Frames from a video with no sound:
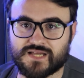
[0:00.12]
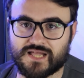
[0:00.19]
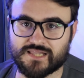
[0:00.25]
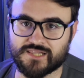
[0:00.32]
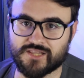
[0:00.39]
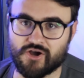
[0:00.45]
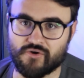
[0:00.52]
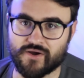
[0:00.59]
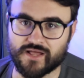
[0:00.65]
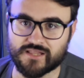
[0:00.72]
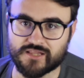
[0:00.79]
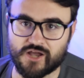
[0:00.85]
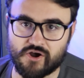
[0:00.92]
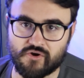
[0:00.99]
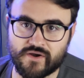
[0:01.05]

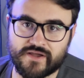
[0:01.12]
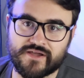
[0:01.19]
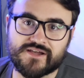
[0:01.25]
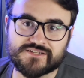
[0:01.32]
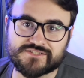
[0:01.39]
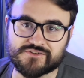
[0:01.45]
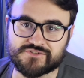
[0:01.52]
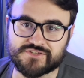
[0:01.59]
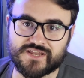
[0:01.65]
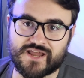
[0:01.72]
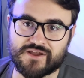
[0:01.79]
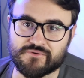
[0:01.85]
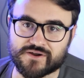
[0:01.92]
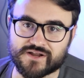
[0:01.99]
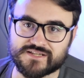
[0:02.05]
Hello. So
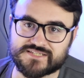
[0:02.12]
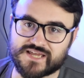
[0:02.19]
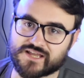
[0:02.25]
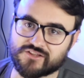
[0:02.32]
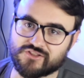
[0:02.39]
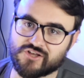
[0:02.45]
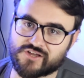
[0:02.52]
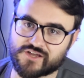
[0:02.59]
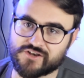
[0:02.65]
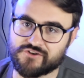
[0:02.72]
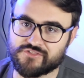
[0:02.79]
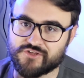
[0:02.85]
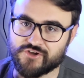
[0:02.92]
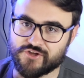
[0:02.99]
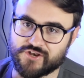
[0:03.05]
today we're going to take a look
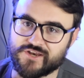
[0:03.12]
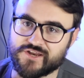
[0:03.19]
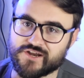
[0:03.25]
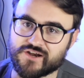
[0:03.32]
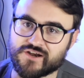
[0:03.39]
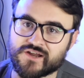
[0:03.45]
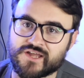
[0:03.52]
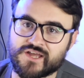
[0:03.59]
under the hood here.